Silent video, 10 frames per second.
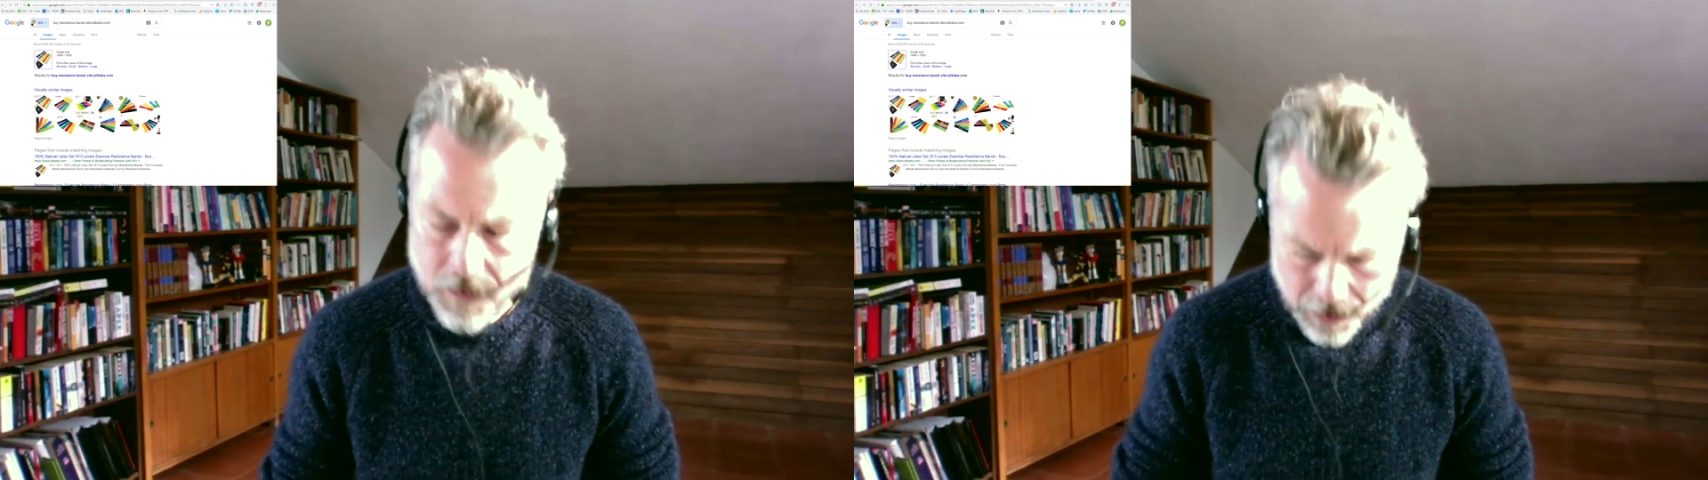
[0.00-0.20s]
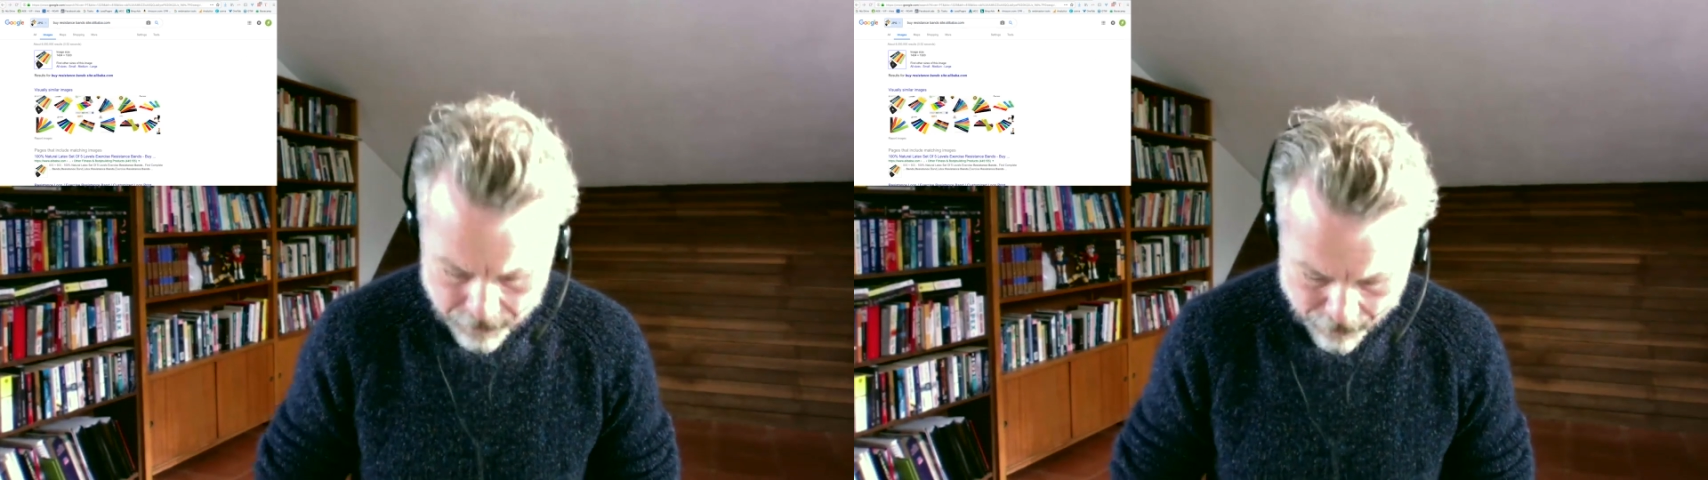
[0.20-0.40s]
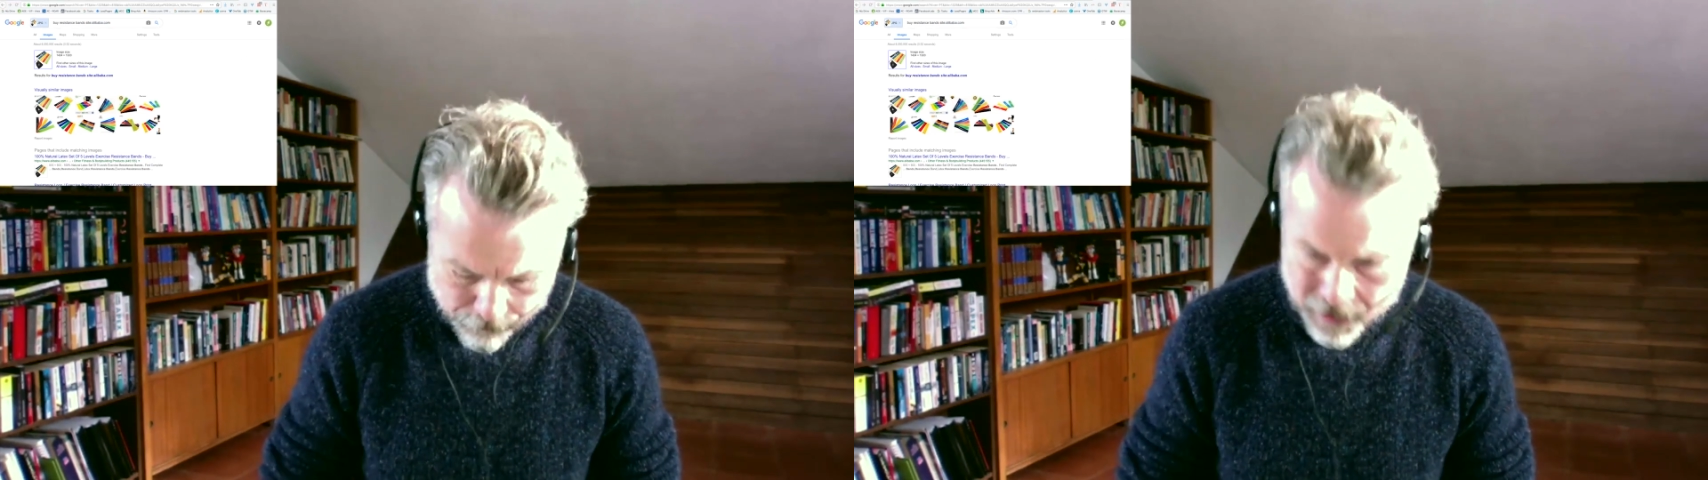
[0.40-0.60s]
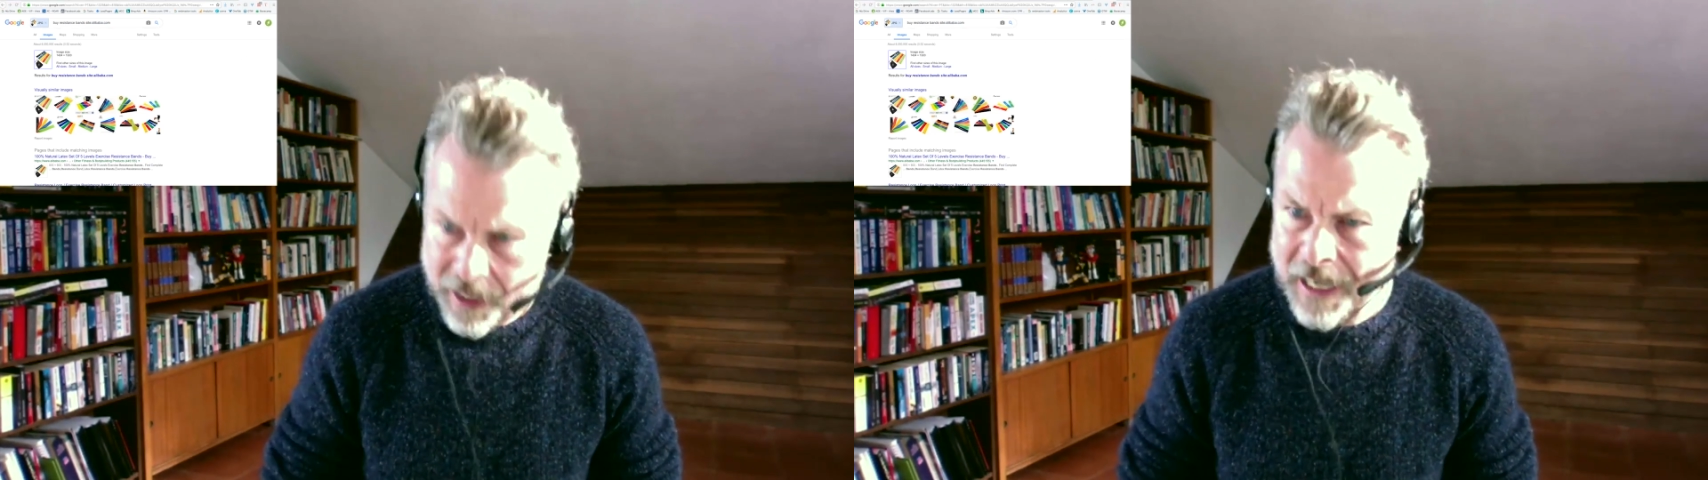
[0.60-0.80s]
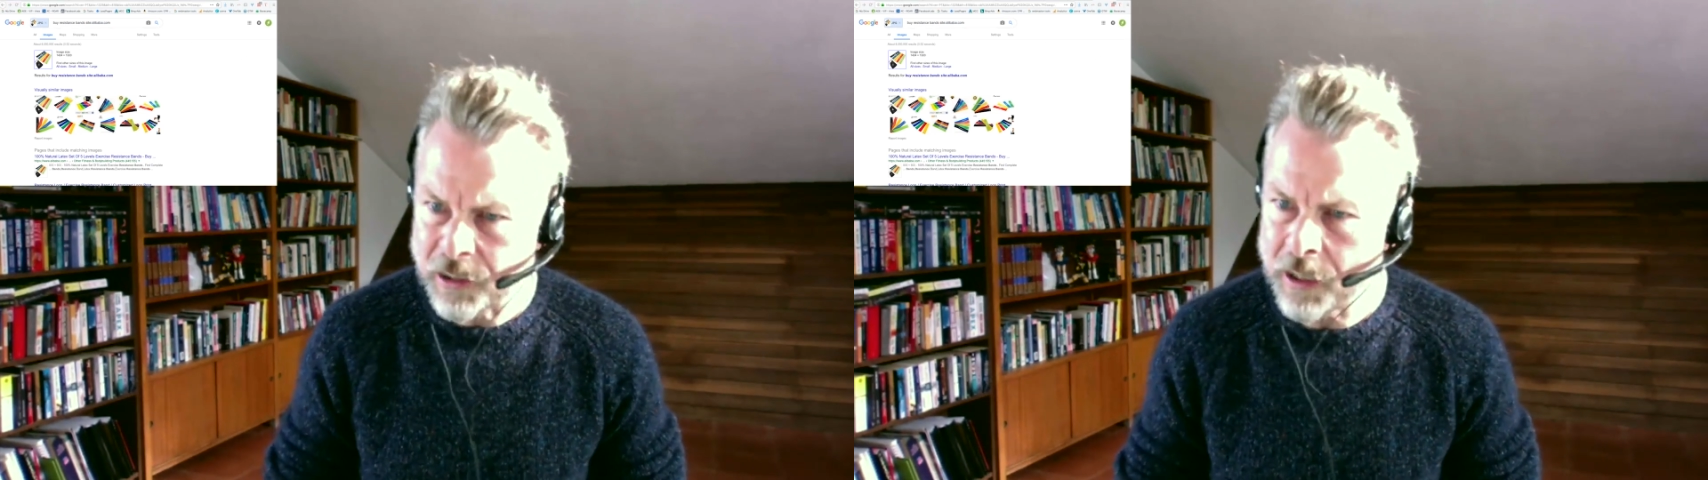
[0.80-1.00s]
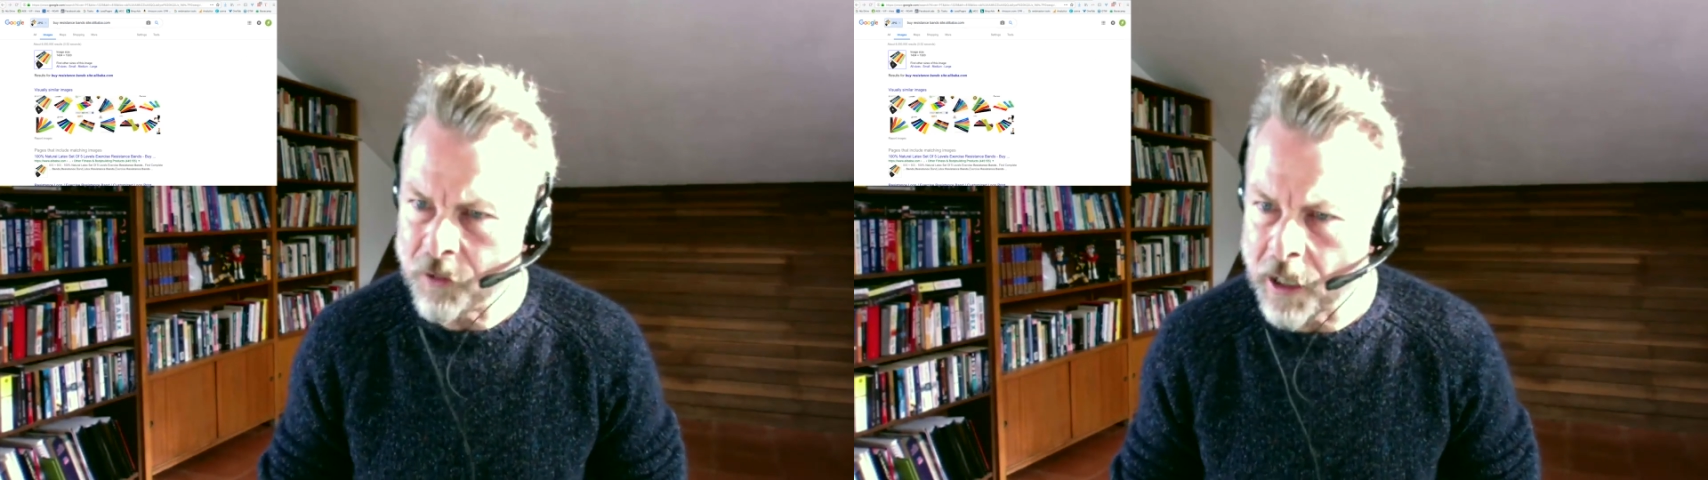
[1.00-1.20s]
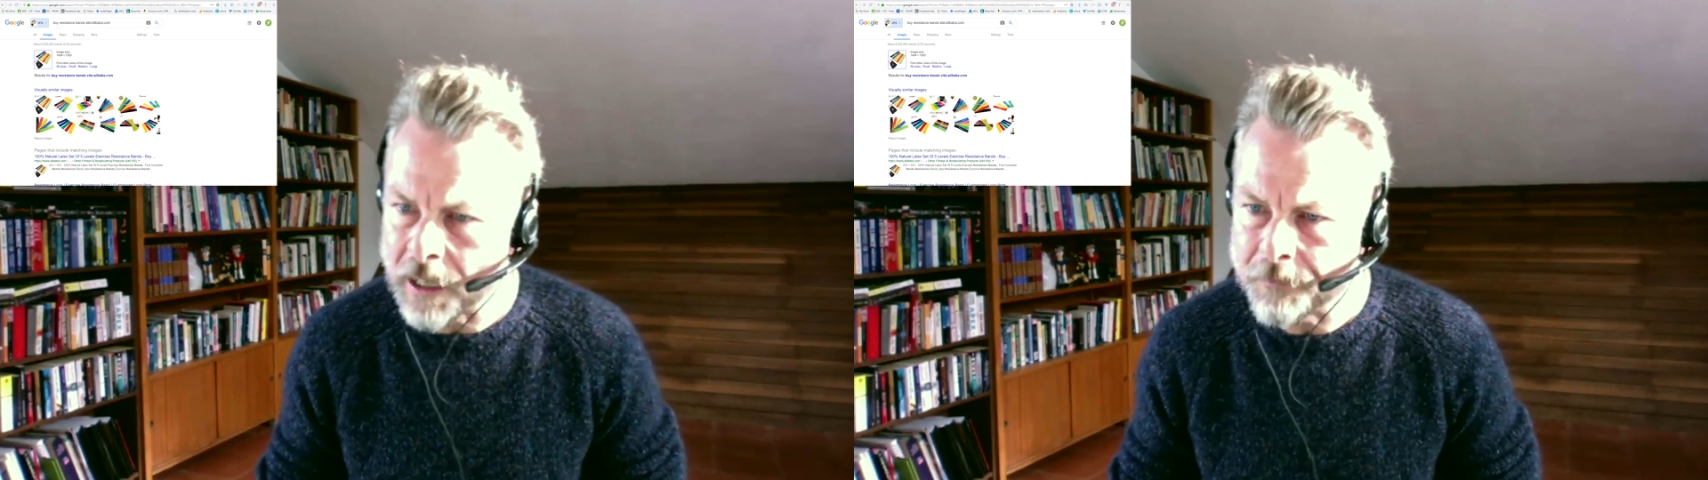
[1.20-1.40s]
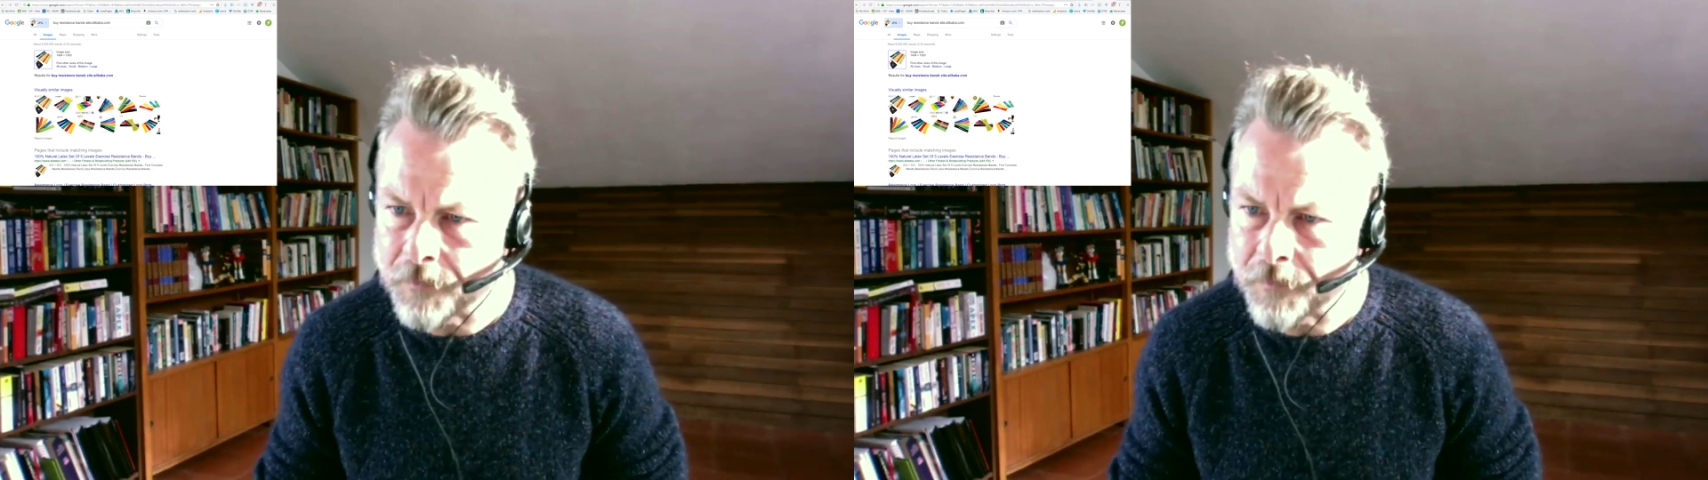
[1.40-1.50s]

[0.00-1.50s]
Give everybody that, so you've got it.